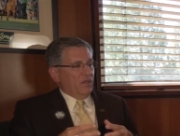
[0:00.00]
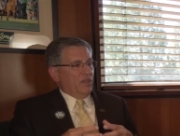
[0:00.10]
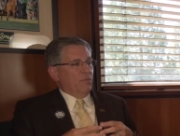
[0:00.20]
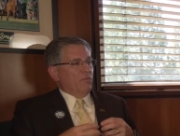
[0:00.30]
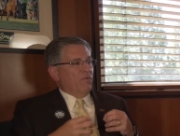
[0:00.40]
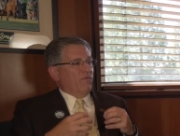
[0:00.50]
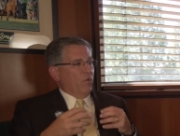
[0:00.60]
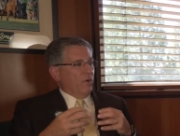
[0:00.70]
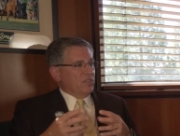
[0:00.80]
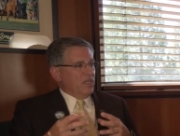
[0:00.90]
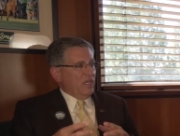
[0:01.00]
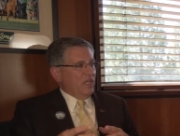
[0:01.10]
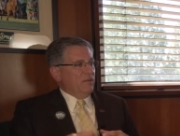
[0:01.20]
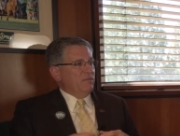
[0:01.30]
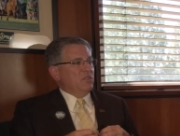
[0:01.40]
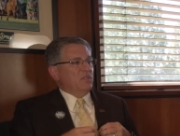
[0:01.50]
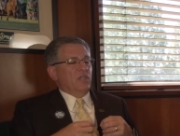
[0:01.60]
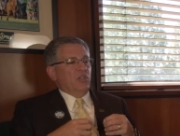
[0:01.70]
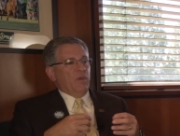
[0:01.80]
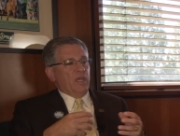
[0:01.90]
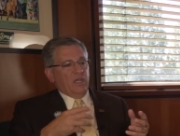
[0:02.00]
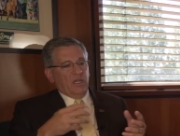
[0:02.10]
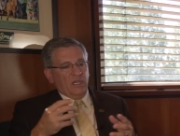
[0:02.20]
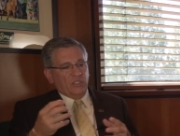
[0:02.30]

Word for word: them form teams, and you may get an